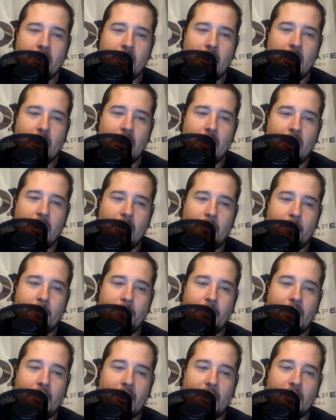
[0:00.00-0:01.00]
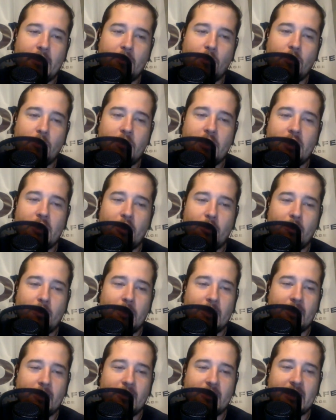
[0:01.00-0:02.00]
um, but we know
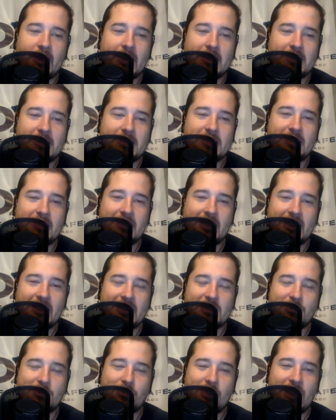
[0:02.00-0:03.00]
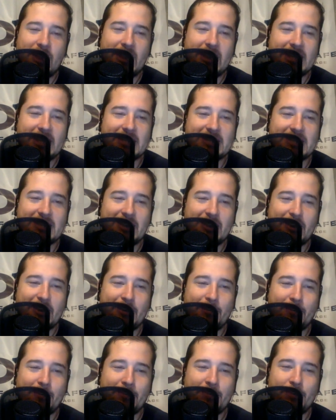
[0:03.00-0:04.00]
Miller against against righties
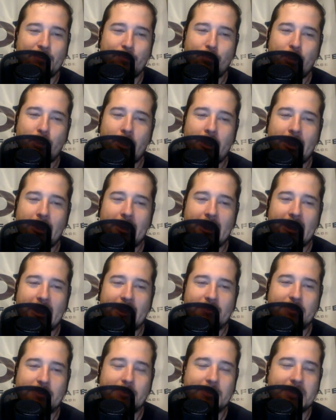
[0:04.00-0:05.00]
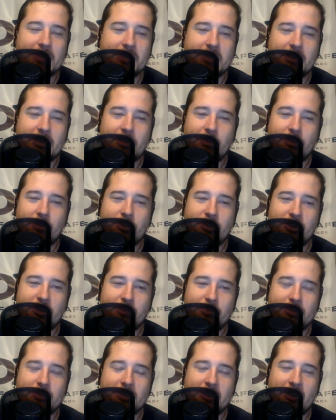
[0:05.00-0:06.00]
um, probably going to have some decent ownership.
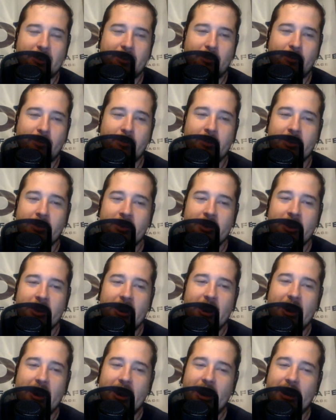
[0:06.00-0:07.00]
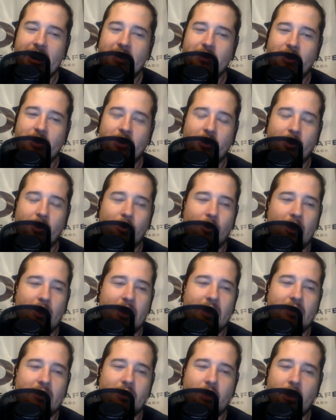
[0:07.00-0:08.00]
So I, I don't know I
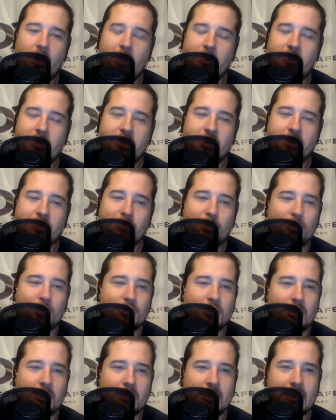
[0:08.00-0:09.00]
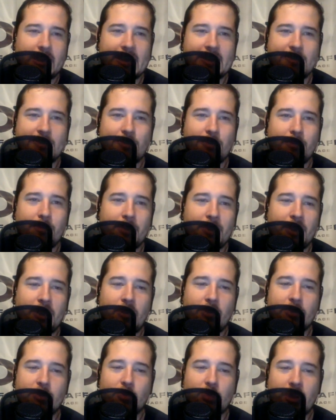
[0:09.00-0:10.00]
don't know how much exposure I'm going to get to him, but you
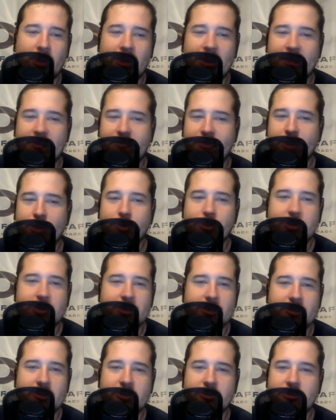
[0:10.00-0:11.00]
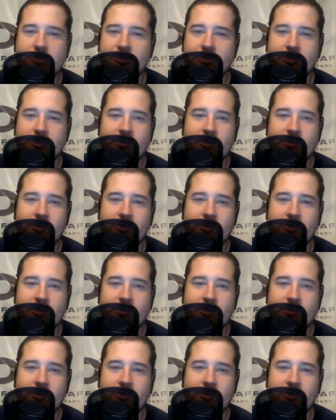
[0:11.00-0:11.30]
always want to get a few shares.